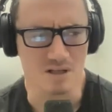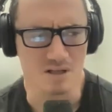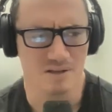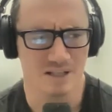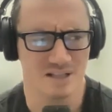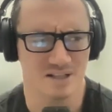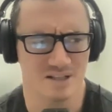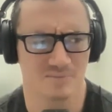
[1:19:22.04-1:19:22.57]

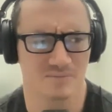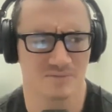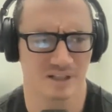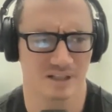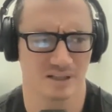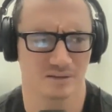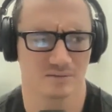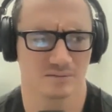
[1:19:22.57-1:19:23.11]
there's
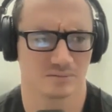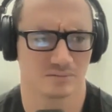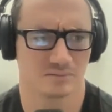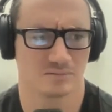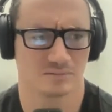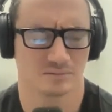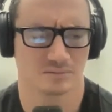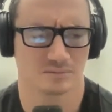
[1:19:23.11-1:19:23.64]
something
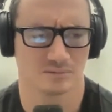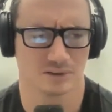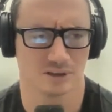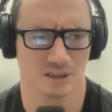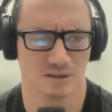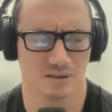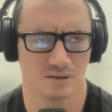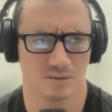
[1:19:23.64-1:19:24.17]

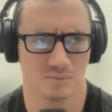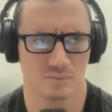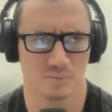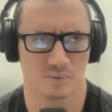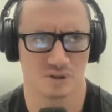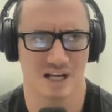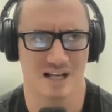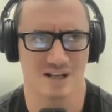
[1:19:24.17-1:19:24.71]
that
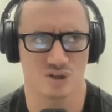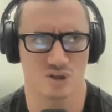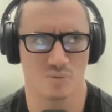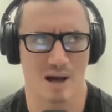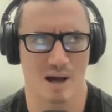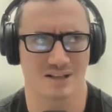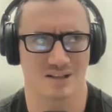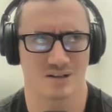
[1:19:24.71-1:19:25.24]
takes you
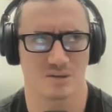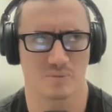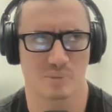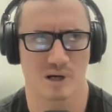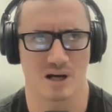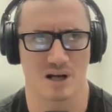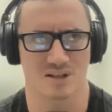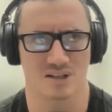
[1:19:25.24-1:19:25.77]
back to the
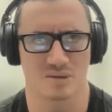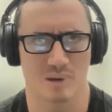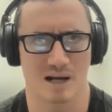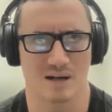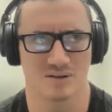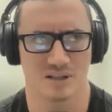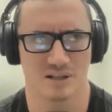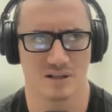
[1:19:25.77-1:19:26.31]
past
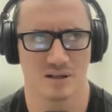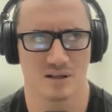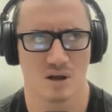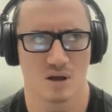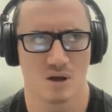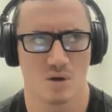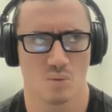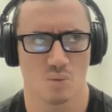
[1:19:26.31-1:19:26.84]
about it,
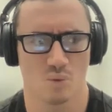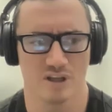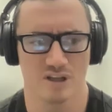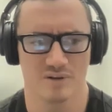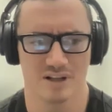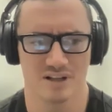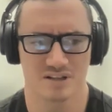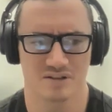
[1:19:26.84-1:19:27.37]
whether
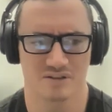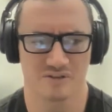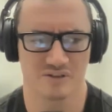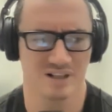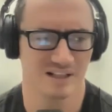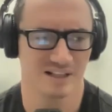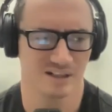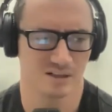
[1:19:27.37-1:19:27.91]
it's the
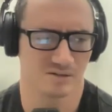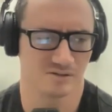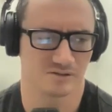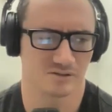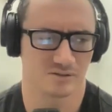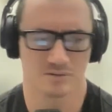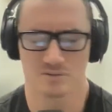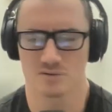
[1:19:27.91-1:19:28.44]
feeling
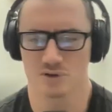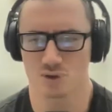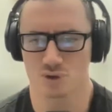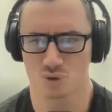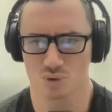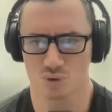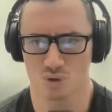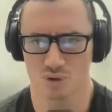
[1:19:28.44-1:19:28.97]
of the
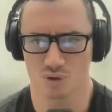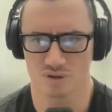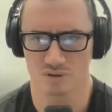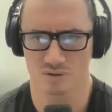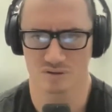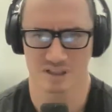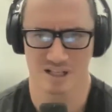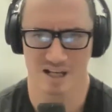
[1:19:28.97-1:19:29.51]
sword
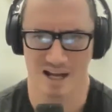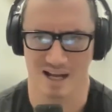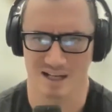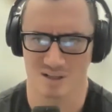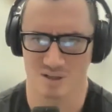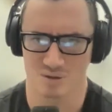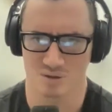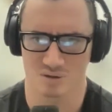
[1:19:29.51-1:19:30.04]
or the
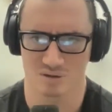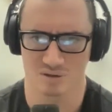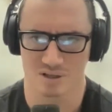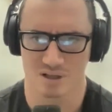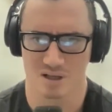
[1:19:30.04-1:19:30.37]
axe or